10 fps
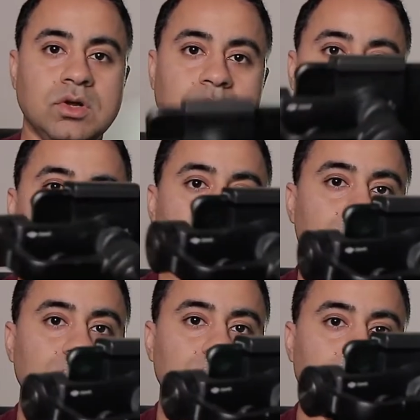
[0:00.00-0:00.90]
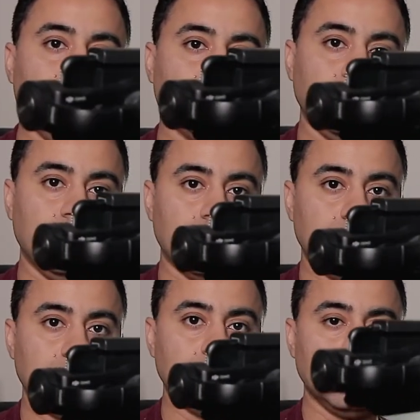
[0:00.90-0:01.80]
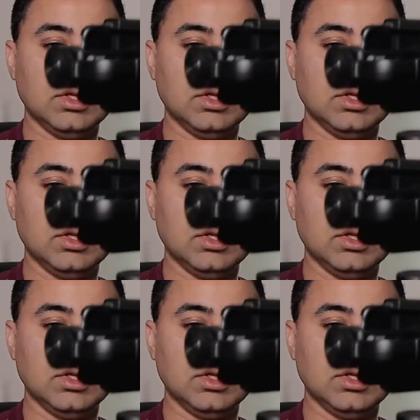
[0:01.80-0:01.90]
on my iPhone 6 with the